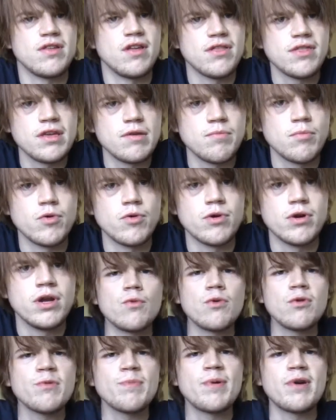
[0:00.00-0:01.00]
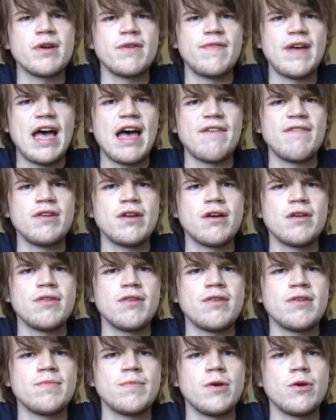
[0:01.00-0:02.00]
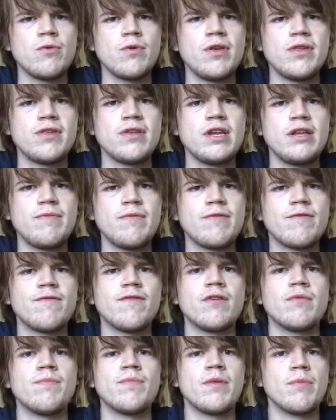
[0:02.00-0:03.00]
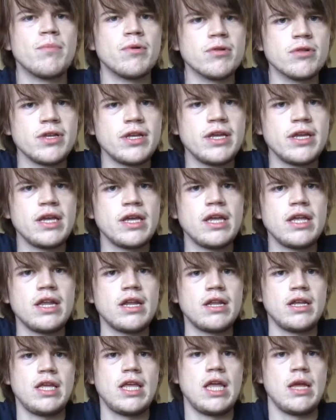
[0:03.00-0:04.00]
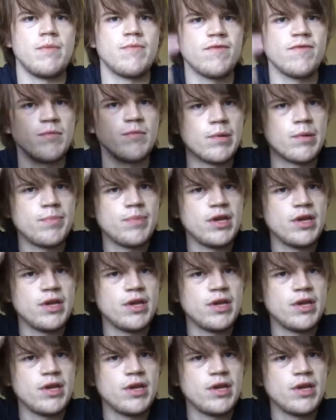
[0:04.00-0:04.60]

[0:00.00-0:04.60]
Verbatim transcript: nothing more. The worst part of having autism though isn't even from the bullying, it came from up